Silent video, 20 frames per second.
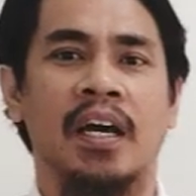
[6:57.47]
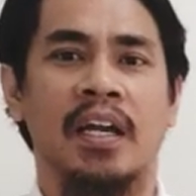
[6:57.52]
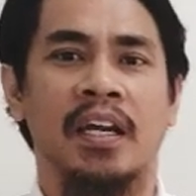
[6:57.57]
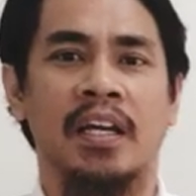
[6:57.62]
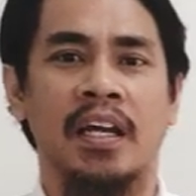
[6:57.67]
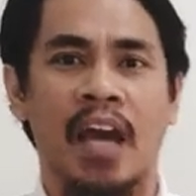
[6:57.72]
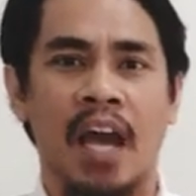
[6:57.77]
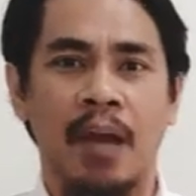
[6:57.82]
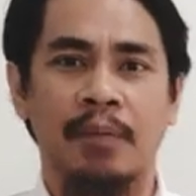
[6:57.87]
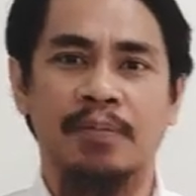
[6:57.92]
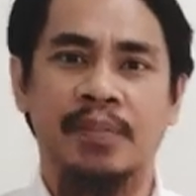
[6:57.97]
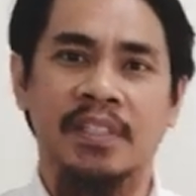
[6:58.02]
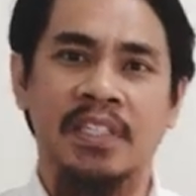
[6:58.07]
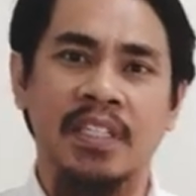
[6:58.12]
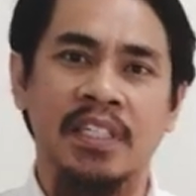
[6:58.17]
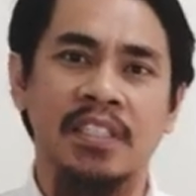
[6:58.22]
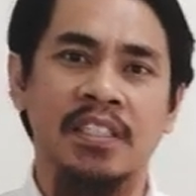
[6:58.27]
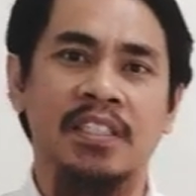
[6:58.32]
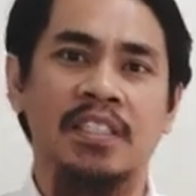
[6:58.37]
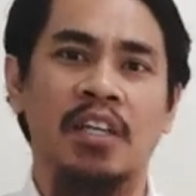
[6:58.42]
The
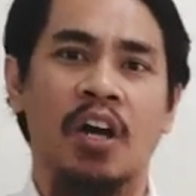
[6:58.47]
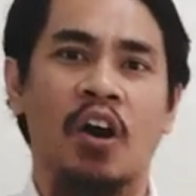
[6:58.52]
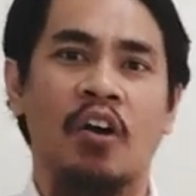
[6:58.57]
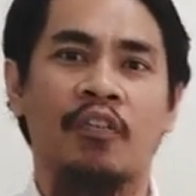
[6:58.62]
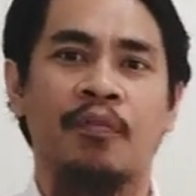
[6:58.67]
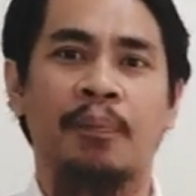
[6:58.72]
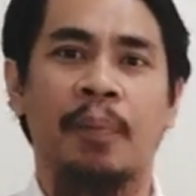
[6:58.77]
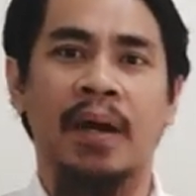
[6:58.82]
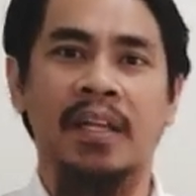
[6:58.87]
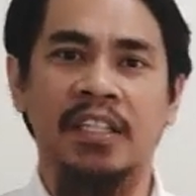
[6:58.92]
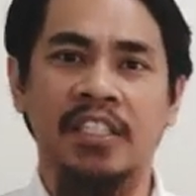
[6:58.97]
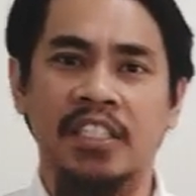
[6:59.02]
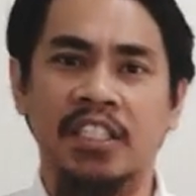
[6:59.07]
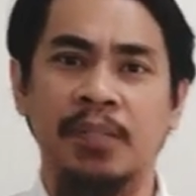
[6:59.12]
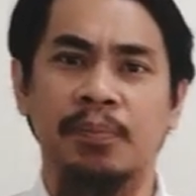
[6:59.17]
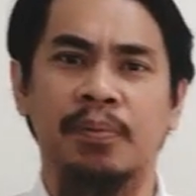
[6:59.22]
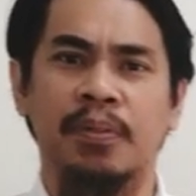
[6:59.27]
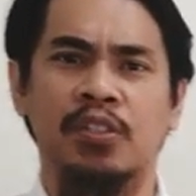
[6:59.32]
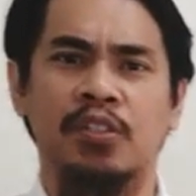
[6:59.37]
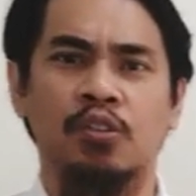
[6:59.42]
absence of
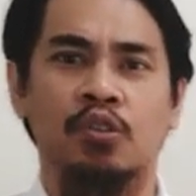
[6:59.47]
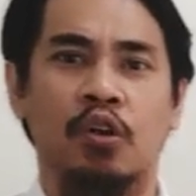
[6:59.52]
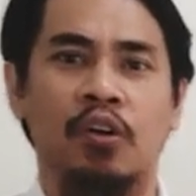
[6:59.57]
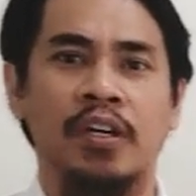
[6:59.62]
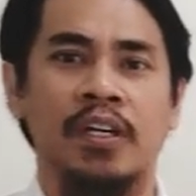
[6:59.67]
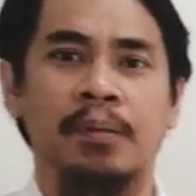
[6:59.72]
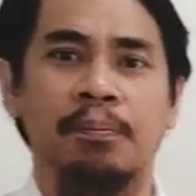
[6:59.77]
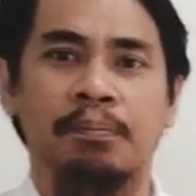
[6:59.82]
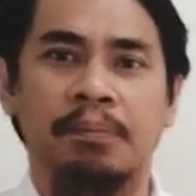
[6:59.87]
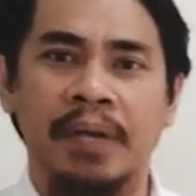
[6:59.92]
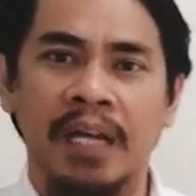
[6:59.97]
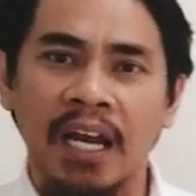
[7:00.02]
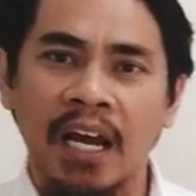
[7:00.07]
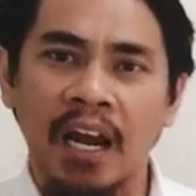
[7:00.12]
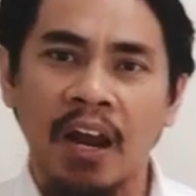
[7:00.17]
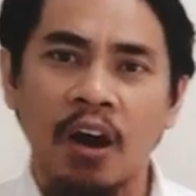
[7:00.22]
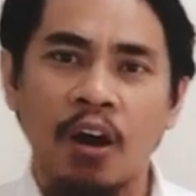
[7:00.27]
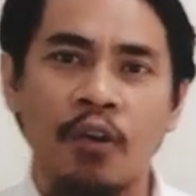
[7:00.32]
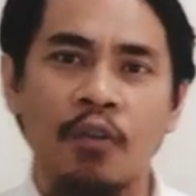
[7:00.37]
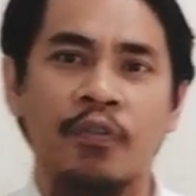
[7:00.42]
participants scoring
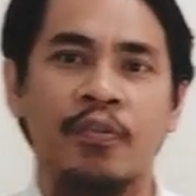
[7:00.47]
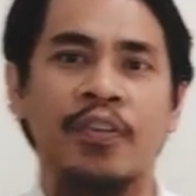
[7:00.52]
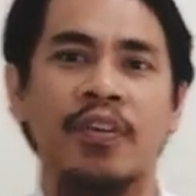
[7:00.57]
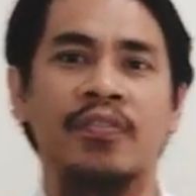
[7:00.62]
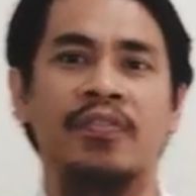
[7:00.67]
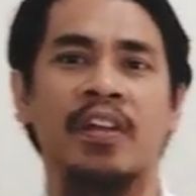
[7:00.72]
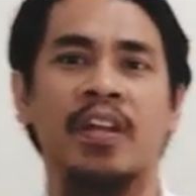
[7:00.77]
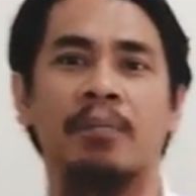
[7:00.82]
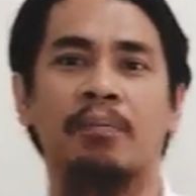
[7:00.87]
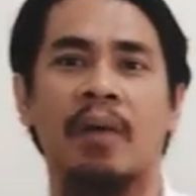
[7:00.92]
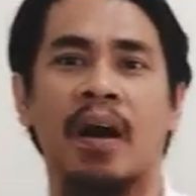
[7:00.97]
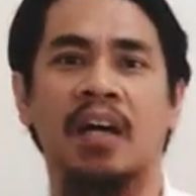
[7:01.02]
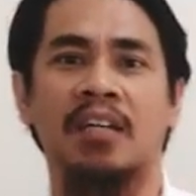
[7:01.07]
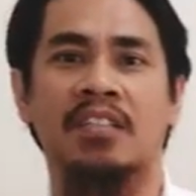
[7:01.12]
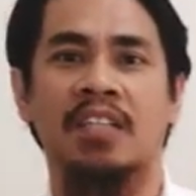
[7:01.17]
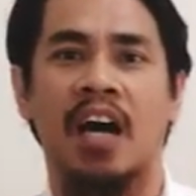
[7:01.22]
below 50 marks